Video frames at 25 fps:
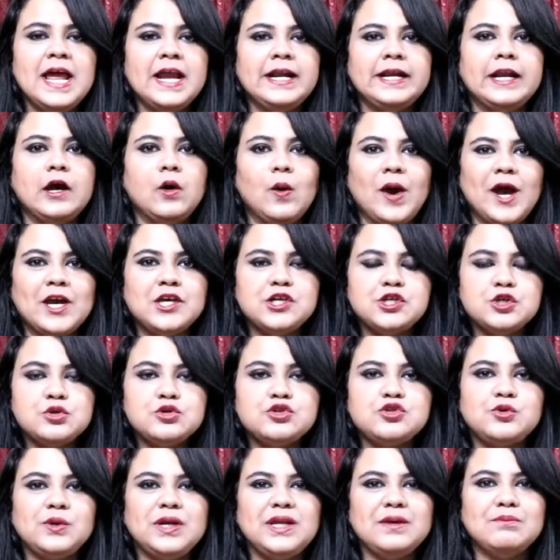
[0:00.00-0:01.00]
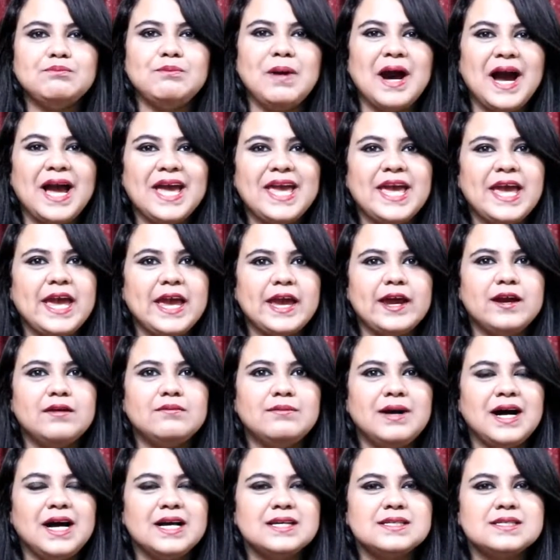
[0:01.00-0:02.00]
Now I usually buy hair
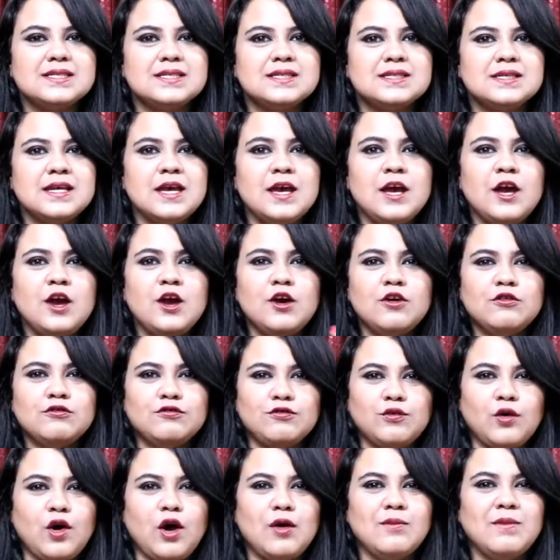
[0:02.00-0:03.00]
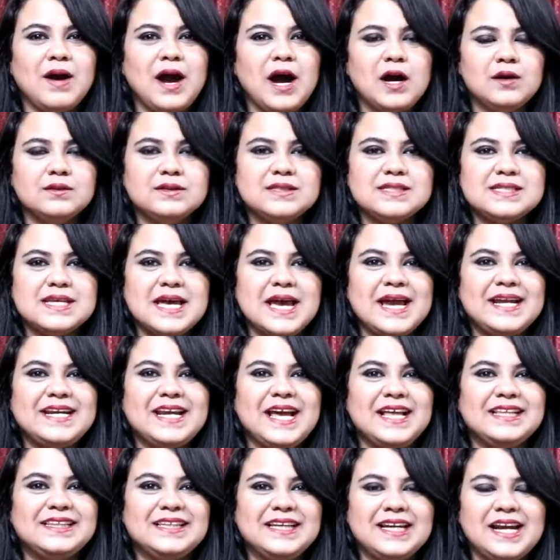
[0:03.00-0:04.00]
masks from outside
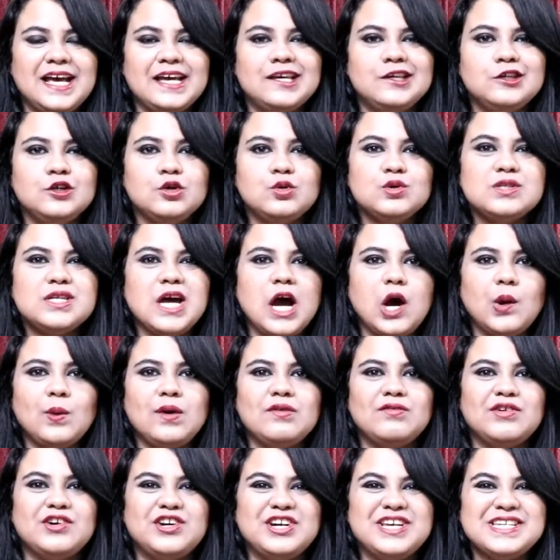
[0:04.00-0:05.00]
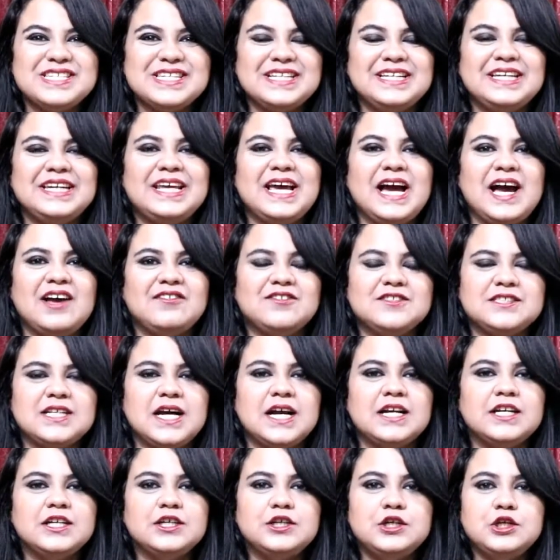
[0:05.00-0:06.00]
and then I use. However, recently I've
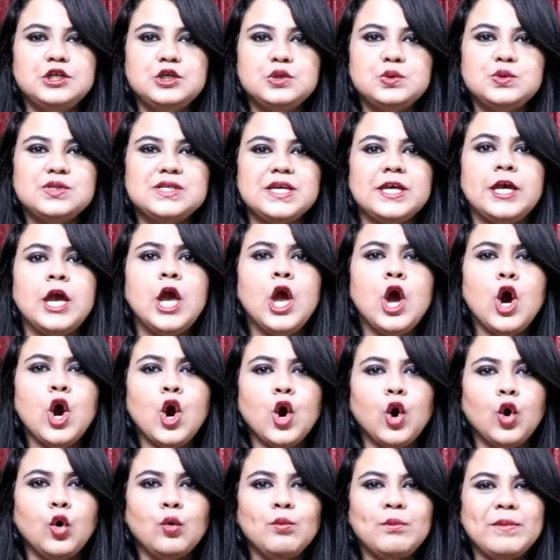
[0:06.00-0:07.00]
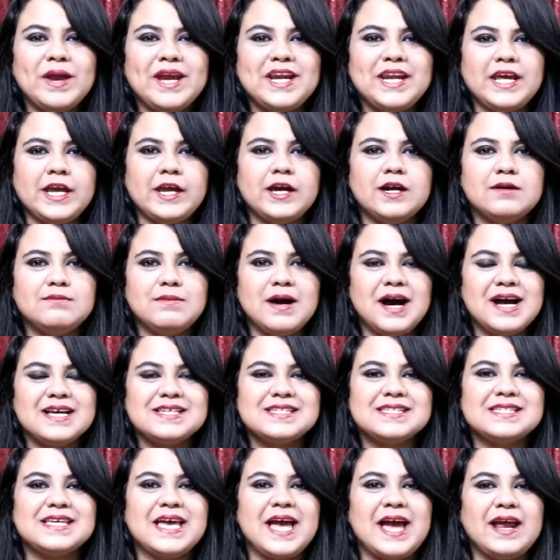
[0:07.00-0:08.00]
started using homemade hair
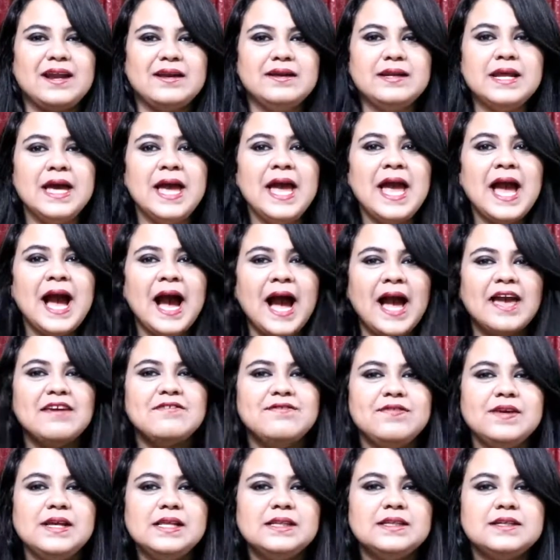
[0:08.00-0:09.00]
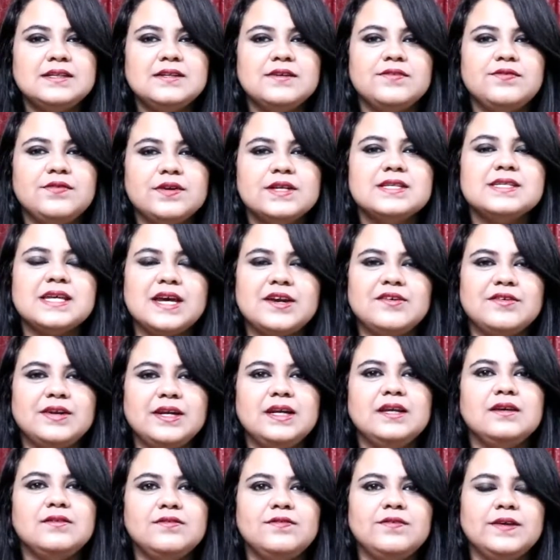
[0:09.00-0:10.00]
mask, and I feel the difference. I
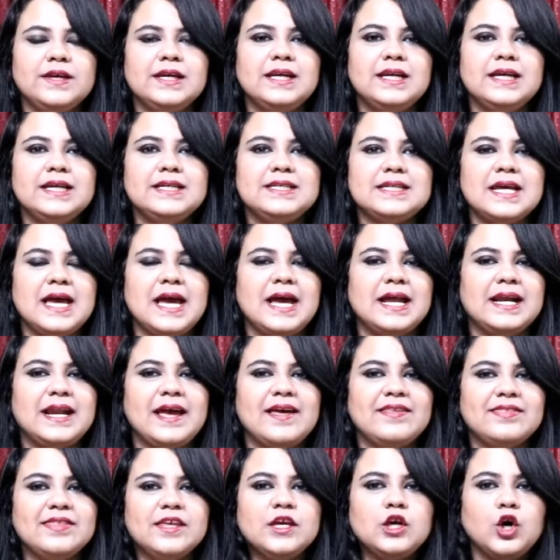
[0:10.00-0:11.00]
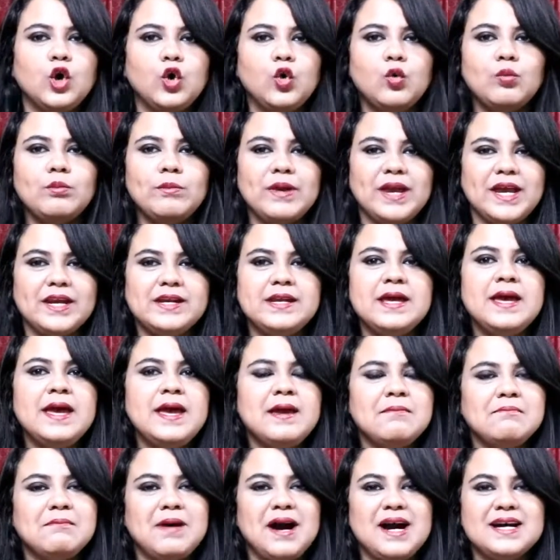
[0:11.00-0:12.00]
really feel it, and I think homemade
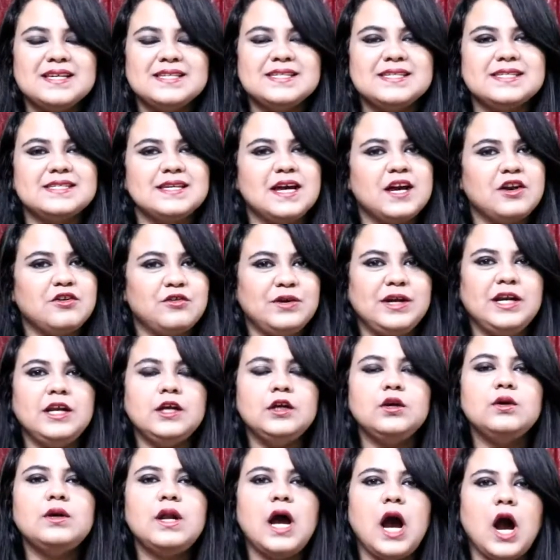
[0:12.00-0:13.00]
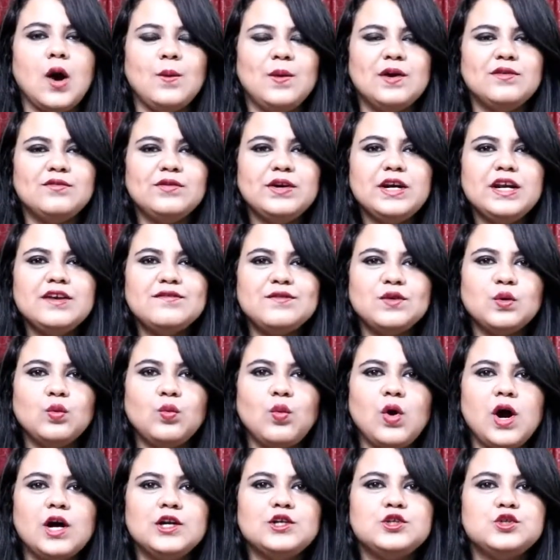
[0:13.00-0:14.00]
masks are really good. However, if you
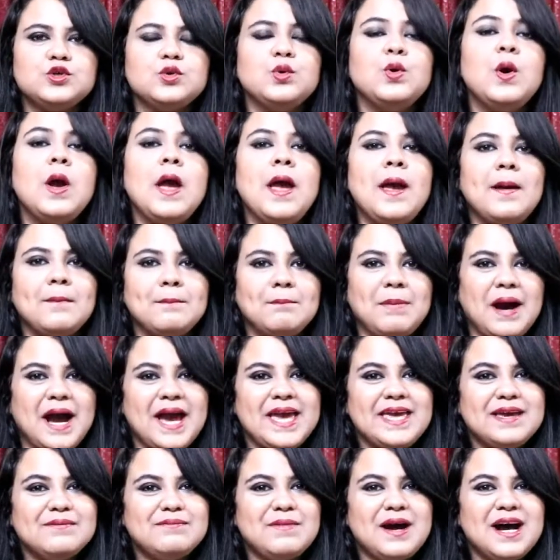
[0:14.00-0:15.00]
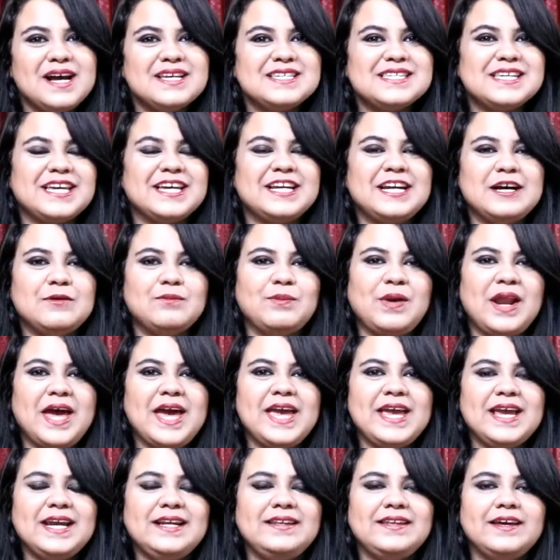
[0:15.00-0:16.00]
want to buy a mask and apply
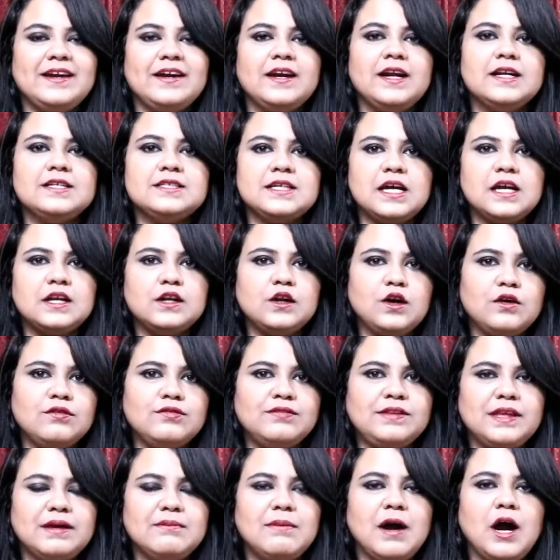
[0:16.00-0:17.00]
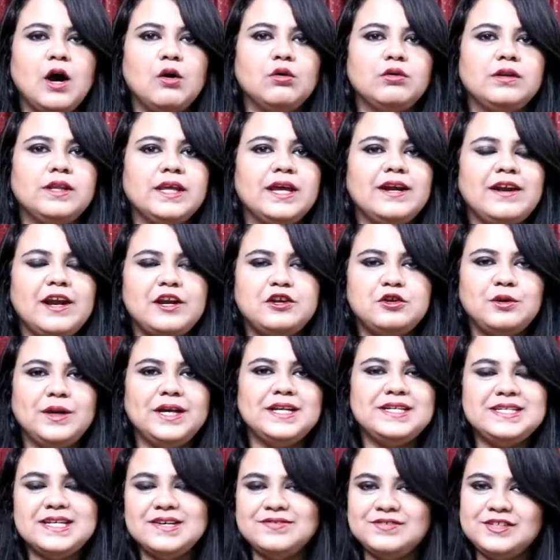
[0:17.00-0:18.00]
it, there are a ton of them out there, and you
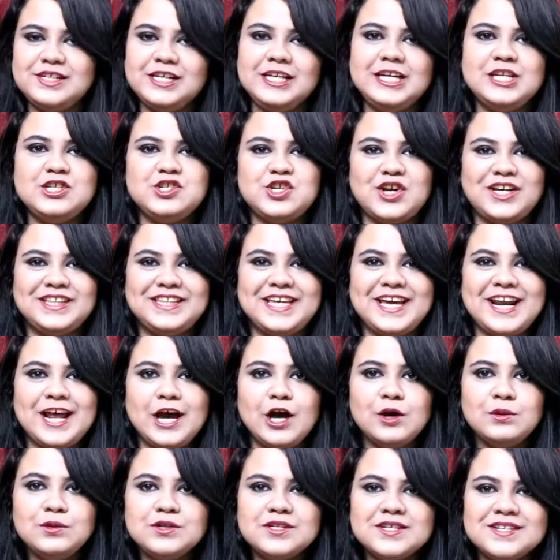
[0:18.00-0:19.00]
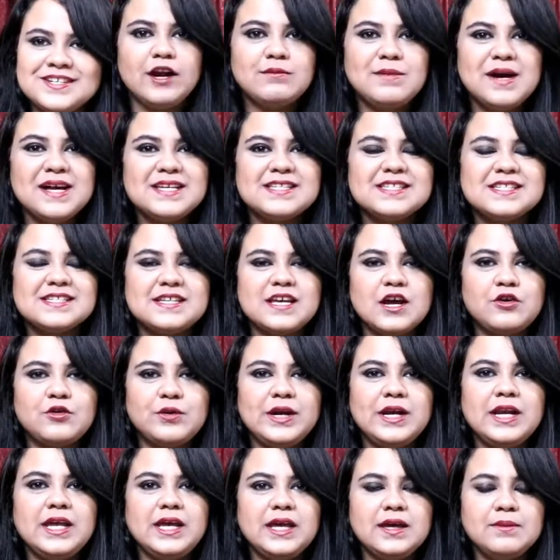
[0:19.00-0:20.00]
can definitely check that out. Hair masks are
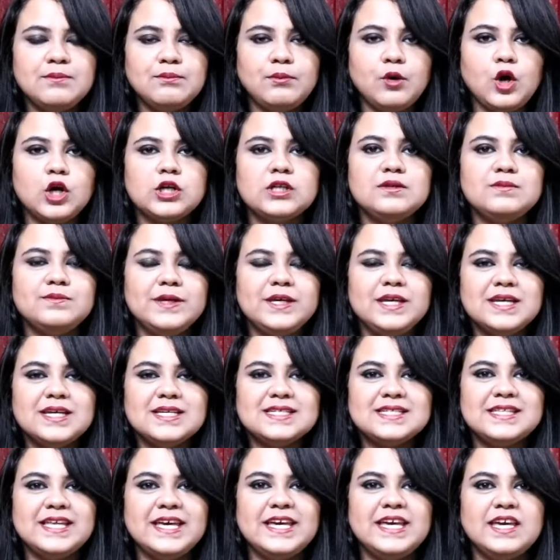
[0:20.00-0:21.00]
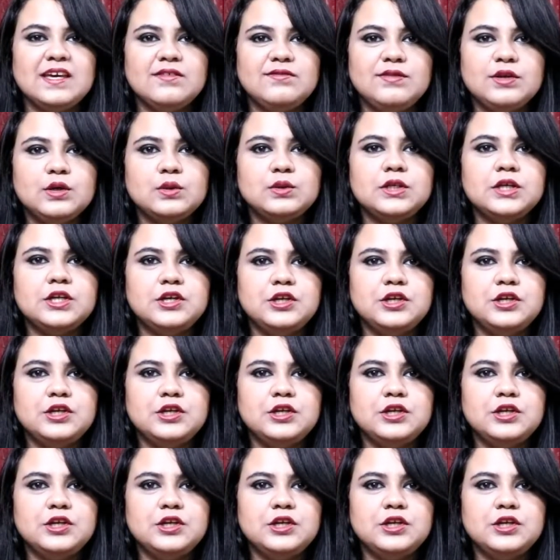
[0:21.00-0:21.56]
really important because they give you the